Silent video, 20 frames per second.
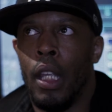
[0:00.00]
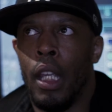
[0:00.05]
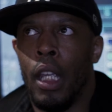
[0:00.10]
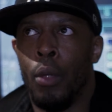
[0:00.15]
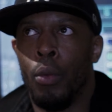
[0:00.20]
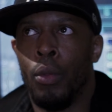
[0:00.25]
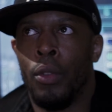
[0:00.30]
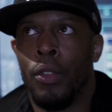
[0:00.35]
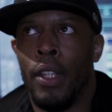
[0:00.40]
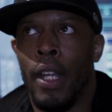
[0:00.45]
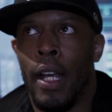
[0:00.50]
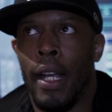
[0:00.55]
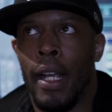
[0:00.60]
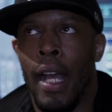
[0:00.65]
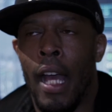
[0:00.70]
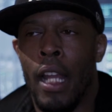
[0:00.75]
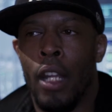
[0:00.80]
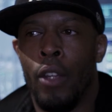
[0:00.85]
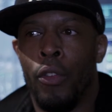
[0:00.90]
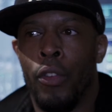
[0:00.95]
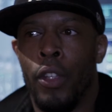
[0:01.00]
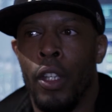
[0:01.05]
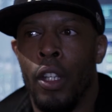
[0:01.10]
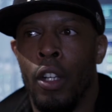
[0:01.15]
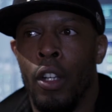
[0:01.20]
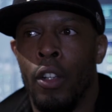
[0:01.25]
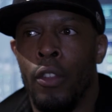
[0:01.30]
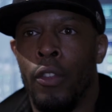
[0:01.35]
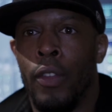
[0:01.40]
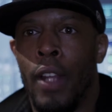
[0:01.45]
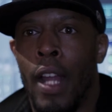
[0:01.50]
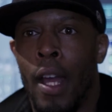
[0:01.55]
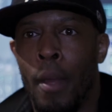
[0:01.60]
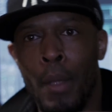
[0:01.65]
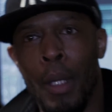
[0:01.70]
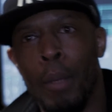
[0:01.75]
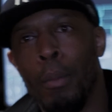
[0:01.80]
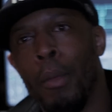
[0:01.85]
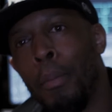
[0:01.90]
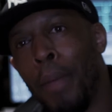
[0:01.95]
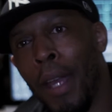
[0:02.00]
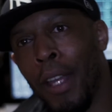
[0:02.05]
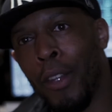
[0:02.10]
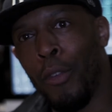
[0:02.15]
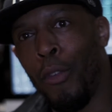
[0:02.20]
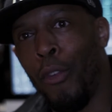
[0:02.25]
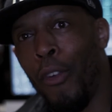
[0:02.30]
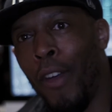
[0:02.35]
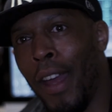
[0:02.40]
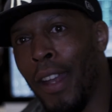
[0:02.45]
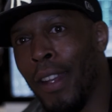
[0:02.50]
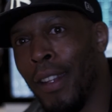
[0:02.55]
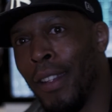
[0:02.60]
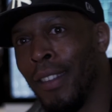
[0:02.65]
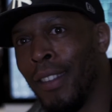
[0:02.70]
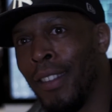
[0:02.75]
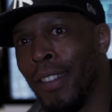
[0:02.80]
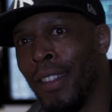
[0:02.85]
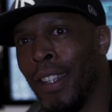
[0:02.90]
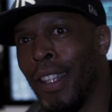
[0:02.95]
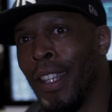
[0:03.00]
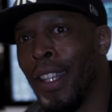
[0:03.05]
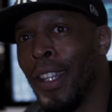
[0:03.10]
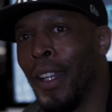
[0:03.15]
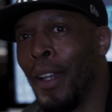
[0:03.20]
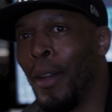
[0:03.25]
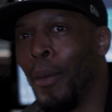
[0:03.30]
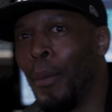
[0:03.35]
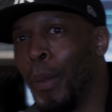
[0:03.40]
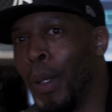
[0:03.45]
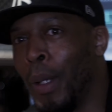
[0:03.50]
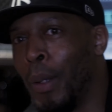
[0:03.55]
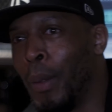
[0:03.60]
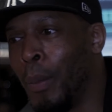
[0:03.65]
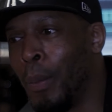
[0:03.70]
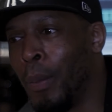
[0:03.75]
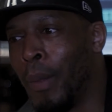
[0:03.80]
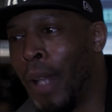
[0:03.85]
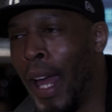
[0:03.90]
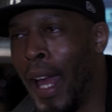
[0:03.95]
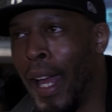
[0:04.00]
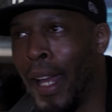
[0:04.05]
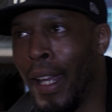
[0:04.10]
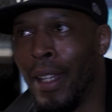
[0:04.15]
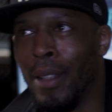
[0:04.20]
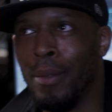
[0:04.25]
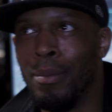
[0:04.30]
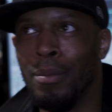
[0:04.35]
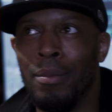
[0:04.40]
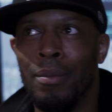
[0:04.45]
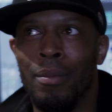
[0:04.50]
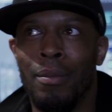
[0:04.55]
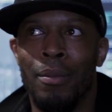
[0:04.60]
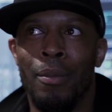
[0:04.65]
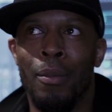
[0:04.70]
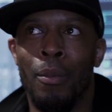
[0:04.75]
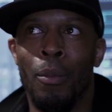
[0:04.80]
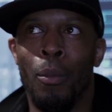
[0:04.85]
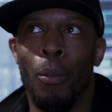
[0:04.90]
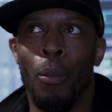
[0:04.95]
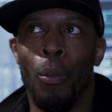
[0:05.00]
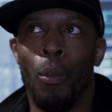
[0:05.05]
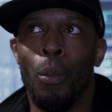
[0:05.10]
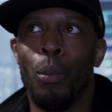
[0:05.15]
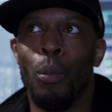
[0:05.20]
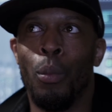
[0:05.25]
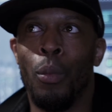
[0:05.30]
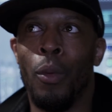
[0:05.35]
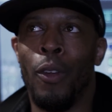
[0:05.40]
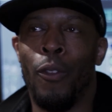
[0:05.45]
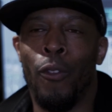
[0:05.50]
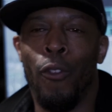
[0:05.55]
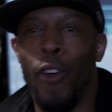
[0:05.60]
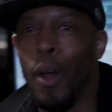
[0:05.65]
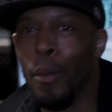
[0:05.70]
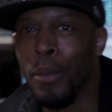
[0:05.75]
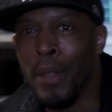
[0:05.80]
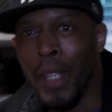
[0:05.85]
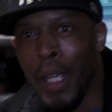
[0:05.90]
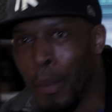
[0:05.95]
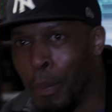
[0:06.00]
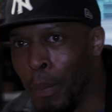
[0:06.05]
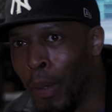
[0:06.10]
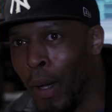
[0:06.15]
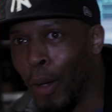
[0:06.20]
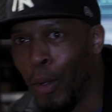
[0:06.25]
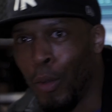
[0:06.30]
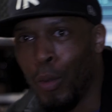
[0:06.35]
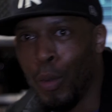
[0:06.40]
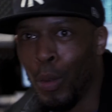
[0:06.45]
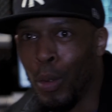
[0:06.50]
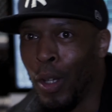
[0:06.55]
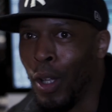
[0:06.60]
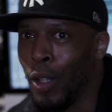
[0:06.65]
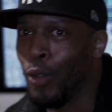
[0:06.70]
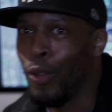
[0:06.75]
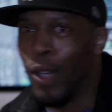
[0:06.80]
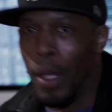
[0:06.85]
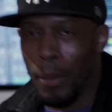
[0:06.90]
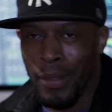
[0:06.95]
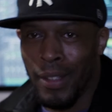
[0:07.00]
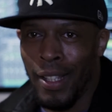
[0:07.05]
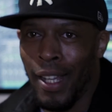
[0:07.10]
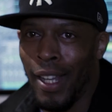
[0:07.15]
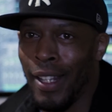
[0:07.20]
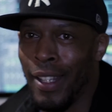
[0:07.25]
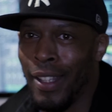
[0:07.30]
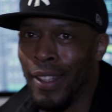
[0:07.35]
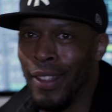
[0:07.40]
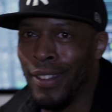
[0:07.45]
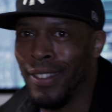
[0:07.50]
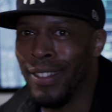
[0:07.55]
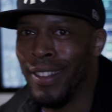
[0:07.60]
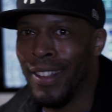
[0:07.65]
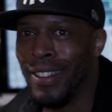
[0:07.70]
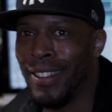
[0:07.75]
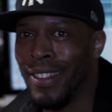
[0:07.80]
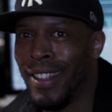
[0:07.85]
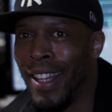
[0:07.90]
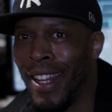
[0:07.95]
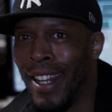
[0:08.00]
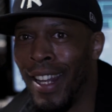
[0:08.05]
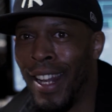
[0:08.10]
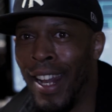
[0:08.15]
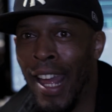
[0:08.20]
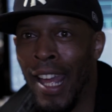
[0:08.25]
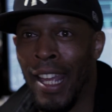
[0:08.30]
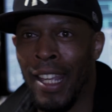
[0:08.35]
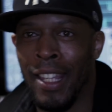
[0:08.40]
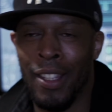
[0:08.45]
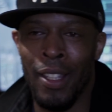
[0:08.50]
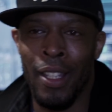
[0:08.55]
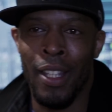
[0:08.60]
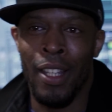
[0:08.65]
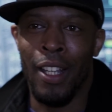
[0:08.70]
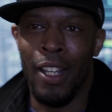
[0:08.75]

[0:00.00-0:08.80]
it was that kind of thing of like me and my best friend, we like formed a hip hop group called the Rapscallions, and it's kind of like